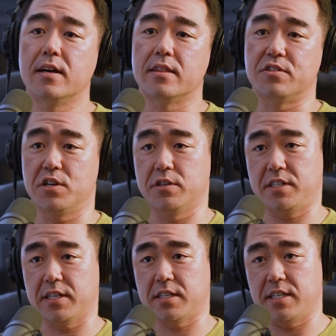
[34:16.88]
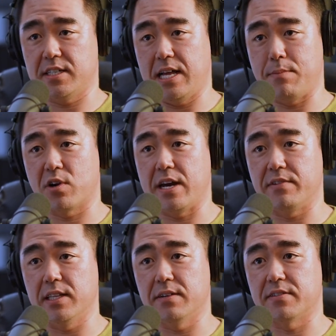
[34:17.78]
The zero to 60 is a lot more
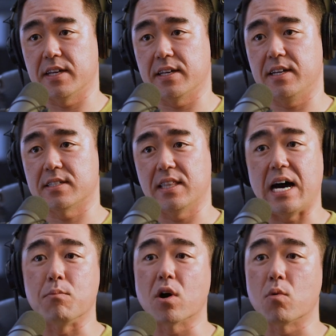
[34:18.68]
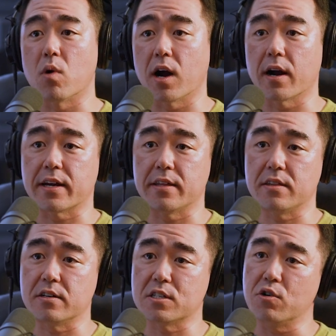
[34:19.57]
heavy lifting and it's a lot more work and
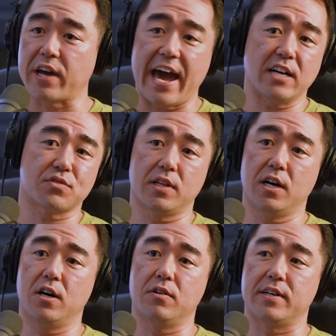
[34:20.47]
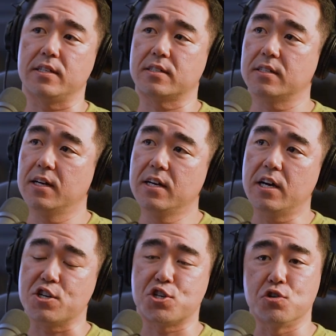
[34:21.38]
there's no cash flow and it's
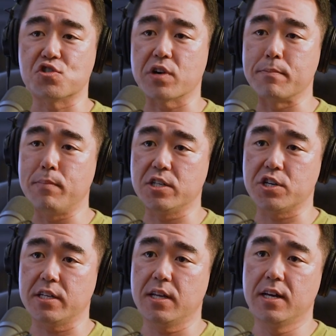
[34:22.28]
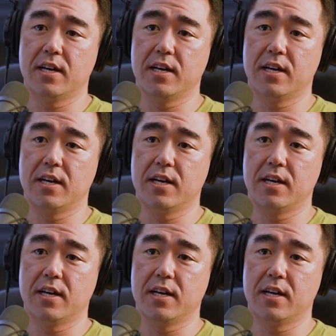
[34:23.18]
a shoestring budget.